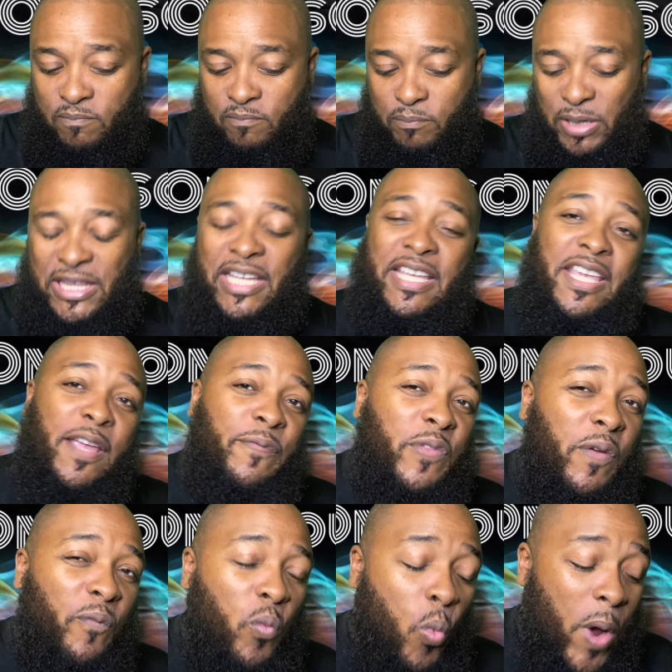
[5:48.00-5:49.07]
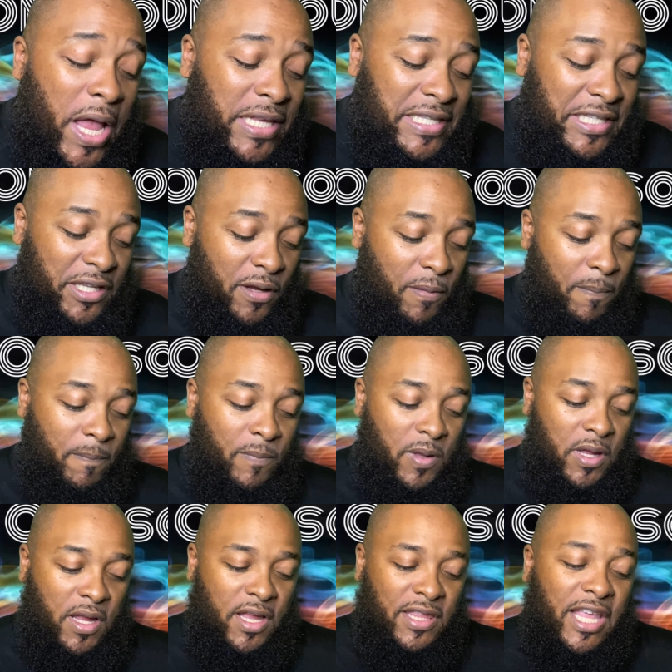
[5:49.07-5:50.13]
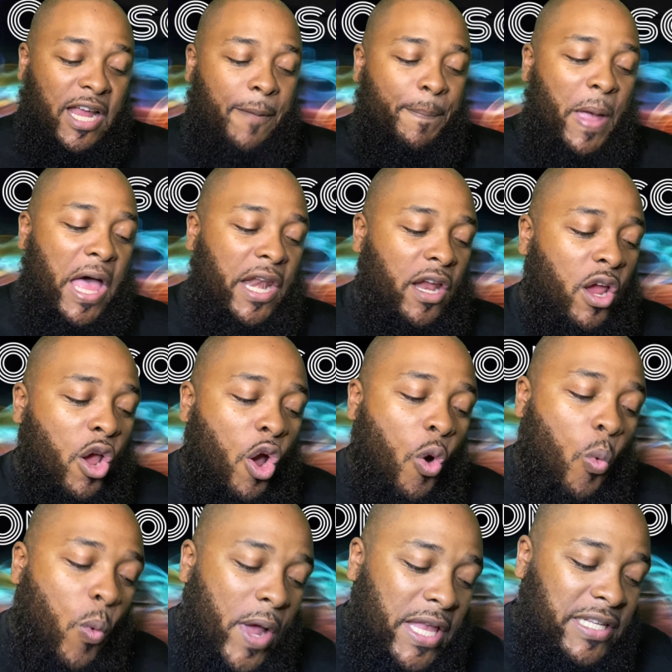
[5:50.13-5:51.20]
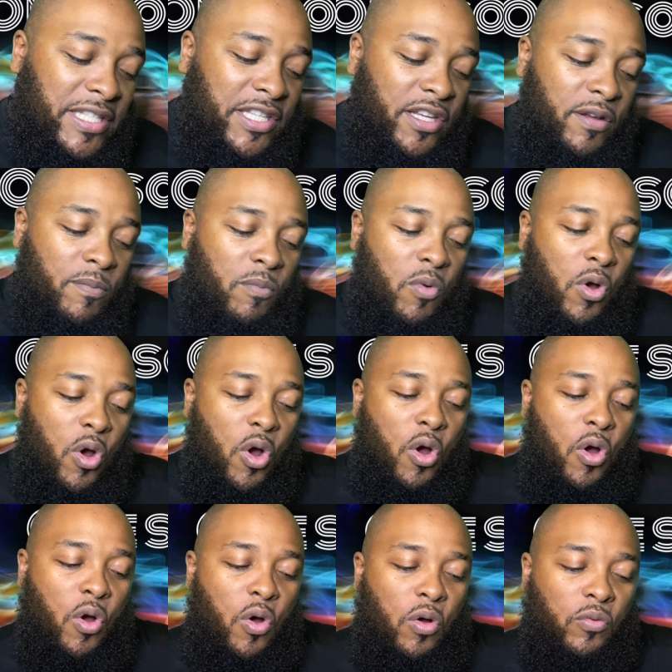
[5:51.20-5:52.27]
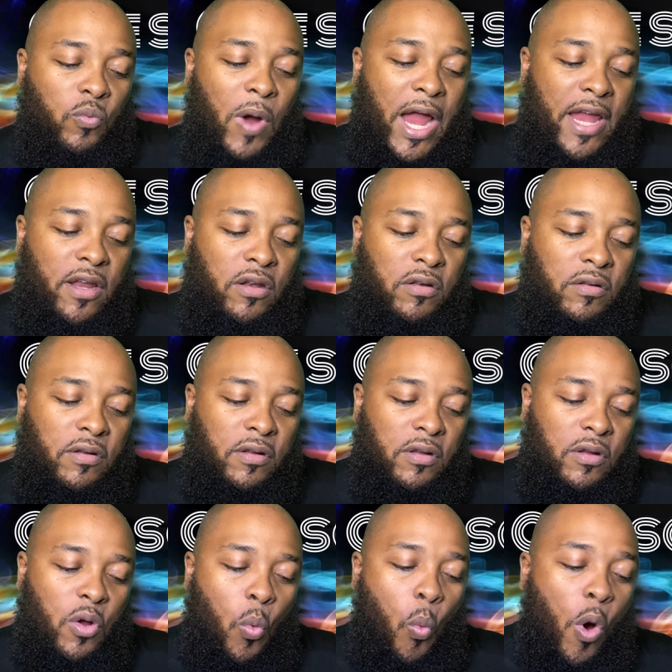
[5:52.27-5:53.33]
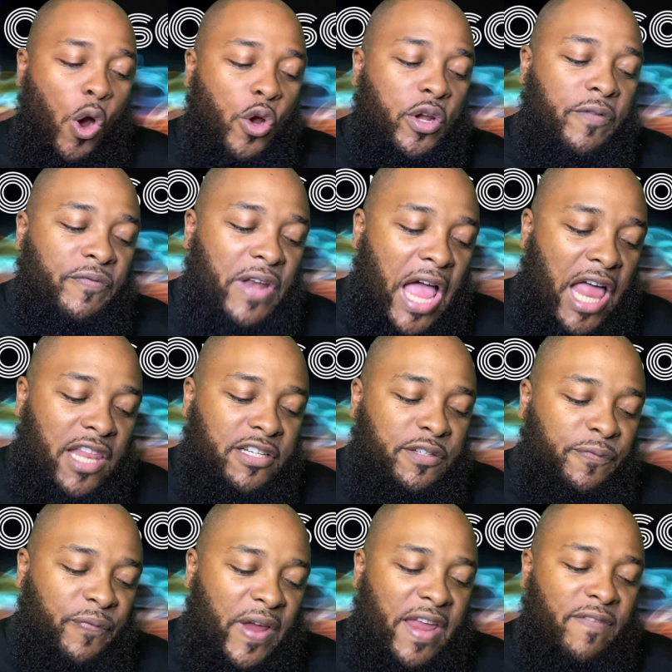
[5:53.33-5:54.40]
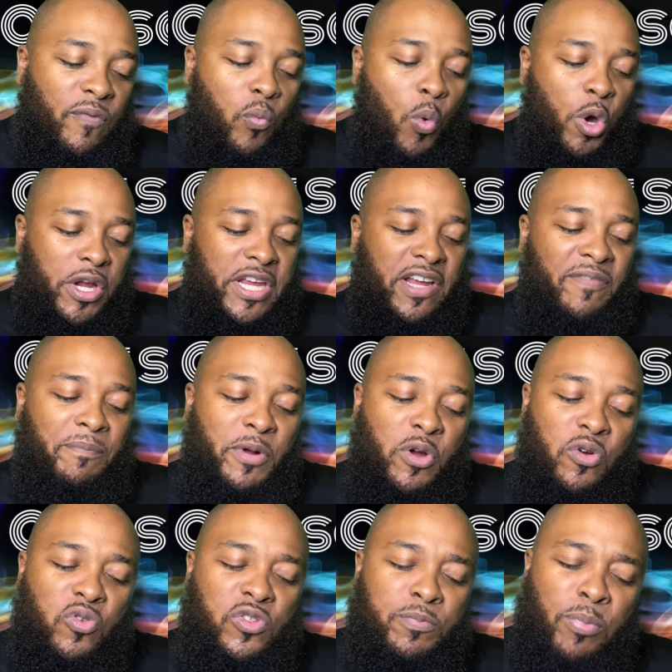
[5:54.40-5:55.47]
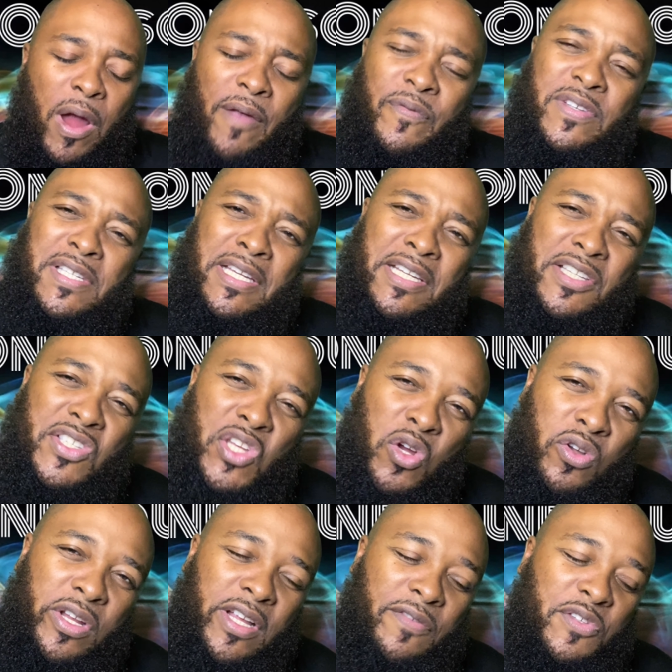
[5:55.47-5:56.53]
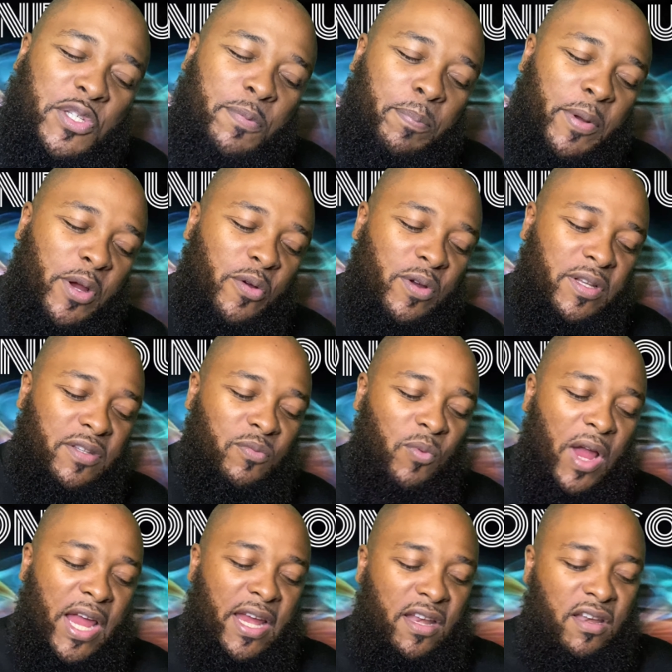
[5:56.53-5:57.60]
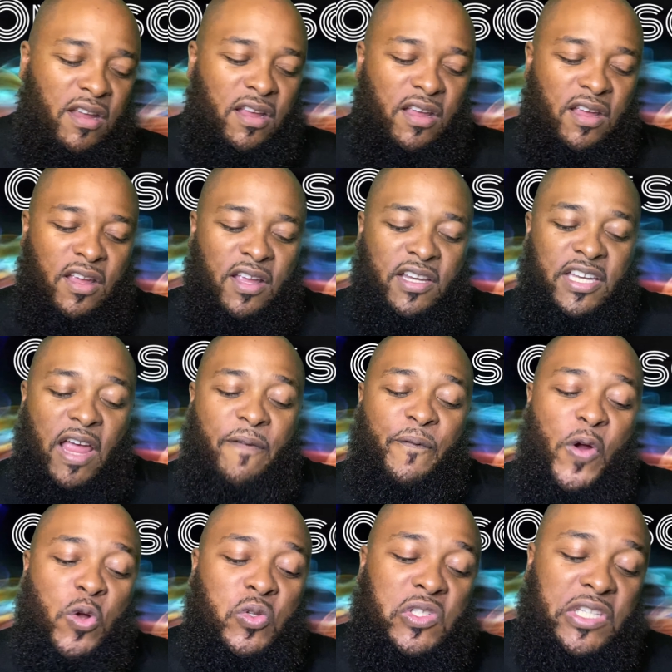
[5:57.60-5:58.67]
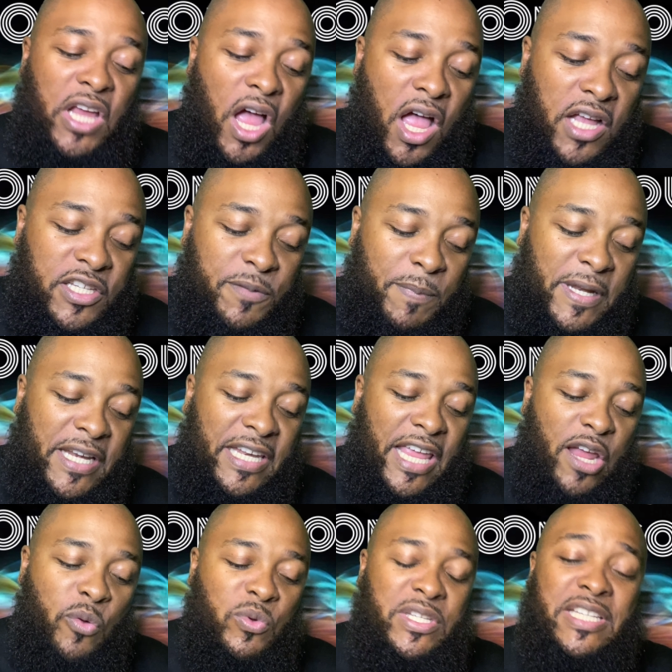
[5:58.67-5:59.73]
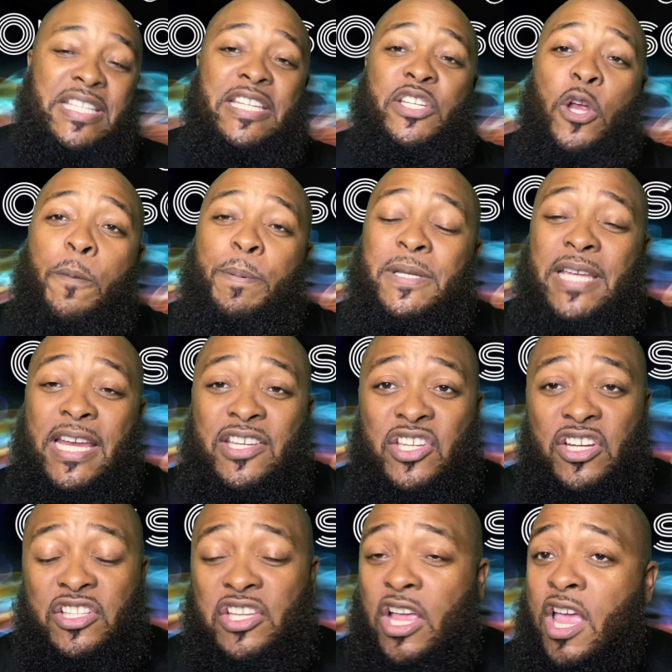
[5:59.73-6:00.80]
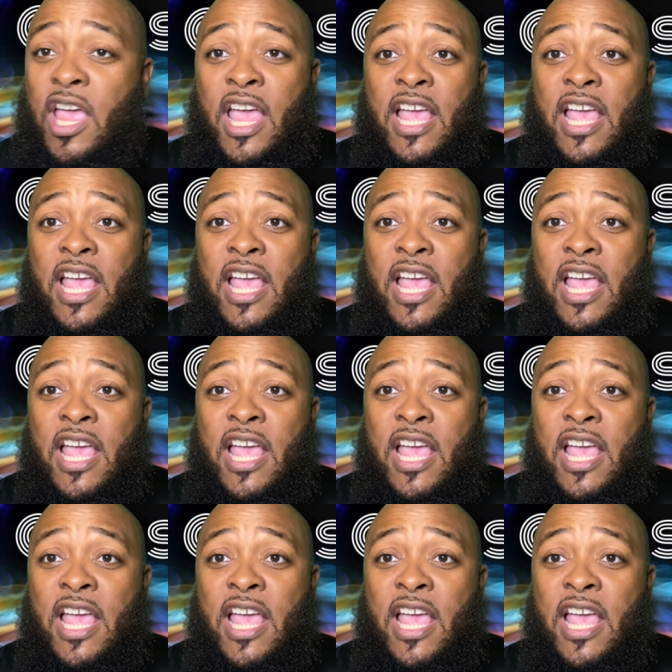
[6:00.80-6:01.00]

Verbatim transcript: But the gift of wisdom, think about it. Wisdom, right? Word of knowledge, faith, working of miracles, prophecy, discerning of spirits, right? diverse tongues, many languages, interpretation and so.